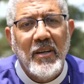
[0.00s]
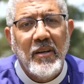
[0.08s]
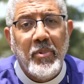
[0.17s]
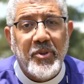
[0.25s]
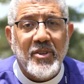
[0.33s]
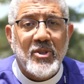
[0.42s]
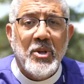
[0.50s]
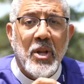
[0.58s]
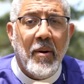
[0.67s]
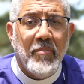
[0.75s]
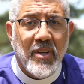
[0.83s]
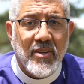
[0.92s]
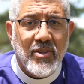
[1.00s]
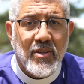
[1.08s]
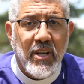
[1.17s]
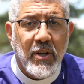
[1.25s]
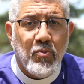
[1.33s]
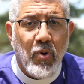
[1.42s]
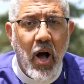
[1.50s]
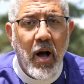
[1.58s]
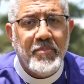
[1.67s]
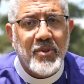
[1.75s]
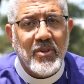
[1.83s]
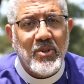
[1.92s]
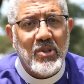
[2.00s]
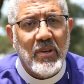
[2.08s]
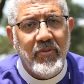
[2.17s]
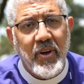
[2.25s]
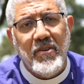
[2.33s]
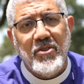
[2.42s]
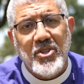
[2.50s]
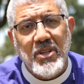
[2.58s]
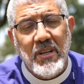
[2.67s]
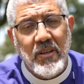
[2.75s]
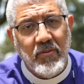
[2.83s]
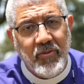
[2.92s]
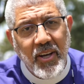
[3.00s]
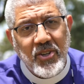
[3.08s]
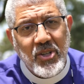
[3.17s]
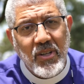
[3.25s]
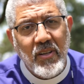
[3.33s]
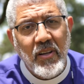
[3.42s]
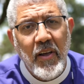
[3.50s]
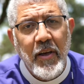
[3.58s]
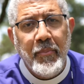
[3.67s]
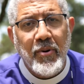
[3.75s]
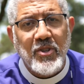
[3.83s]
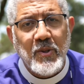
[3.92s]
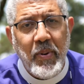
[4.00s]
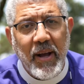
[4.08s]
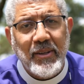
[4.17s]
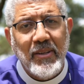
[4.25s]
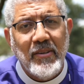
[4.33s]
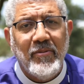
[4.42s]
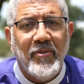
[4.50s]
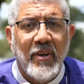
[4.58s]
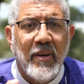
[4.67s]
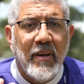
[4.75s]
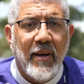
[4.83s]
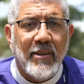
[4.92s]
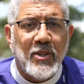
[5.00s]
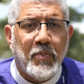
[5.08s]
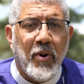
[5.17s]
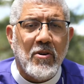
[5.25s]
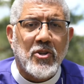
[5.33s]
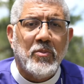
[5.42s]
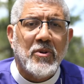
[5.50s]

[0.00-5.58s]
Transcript: But this numbness, it robs us of energy, innovation, perspective, and spiritual